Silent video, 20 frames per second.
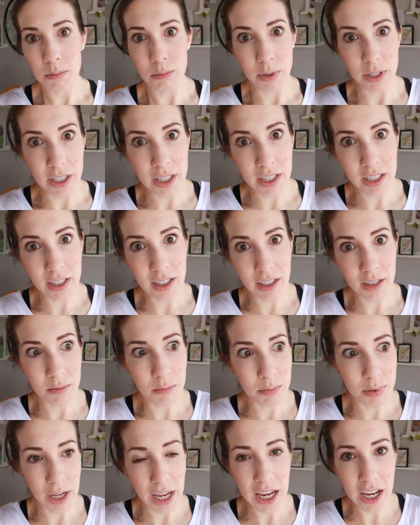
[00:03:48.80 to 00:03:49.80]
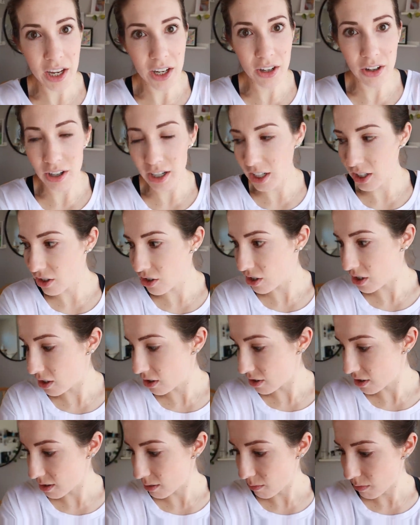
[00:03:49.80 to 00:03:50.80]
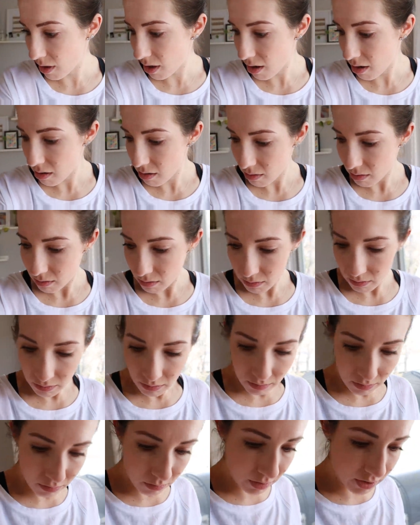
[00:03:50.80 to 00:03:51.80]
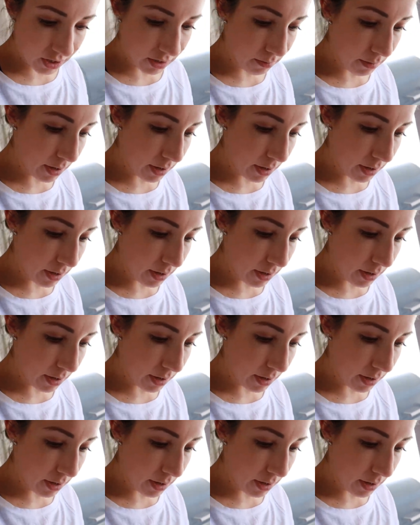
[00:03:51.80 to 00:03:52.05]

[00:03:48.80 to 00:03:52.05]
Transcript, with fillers: being in pain or itchy or something. What's